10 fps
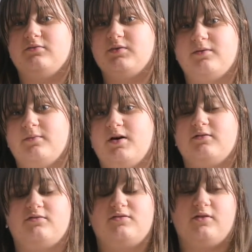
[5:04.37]
up to my mock
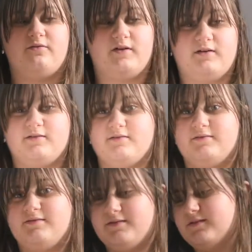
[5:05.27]
sort of thing.
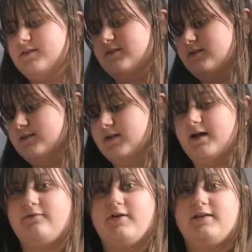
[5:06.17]

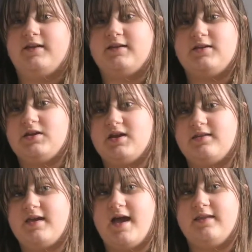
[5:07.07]
like that I did in year
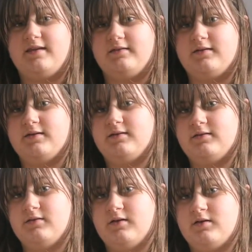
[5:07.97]
10 and
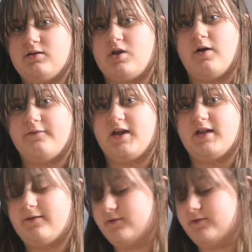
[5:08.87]
start of year